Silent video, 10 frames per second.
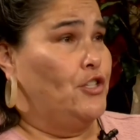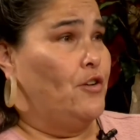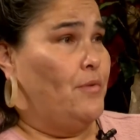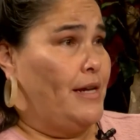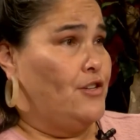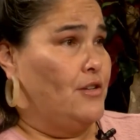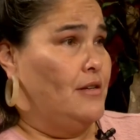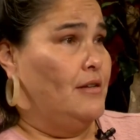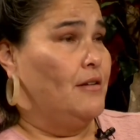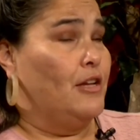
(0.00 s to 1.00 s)

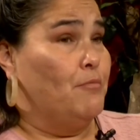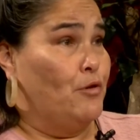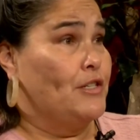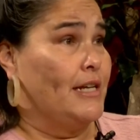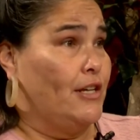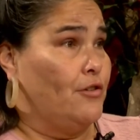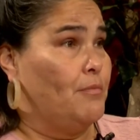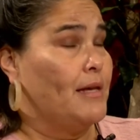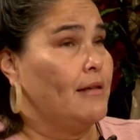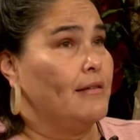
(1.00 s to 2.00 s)
generation in particular,
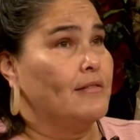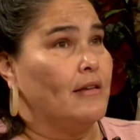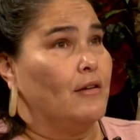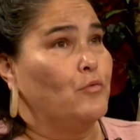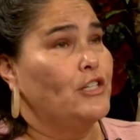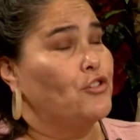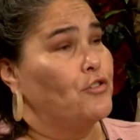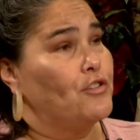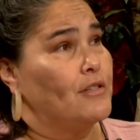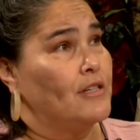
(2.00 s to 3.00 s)
because
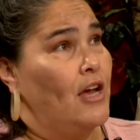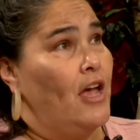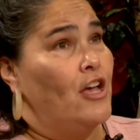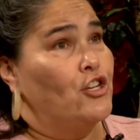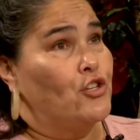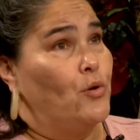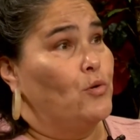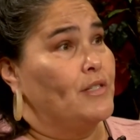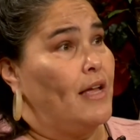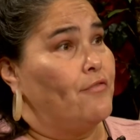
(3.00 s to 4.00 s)
research
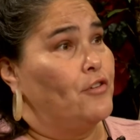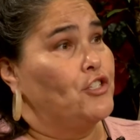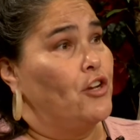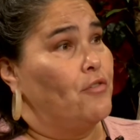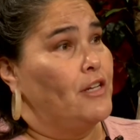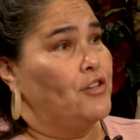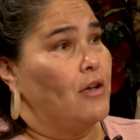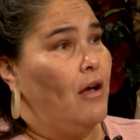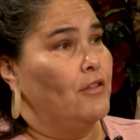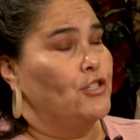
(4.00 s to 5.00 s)
shows that first generation
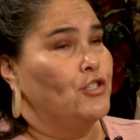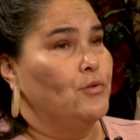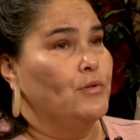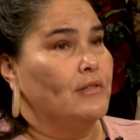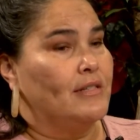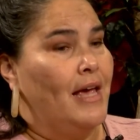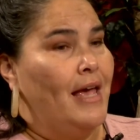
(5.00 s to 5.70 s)
college students,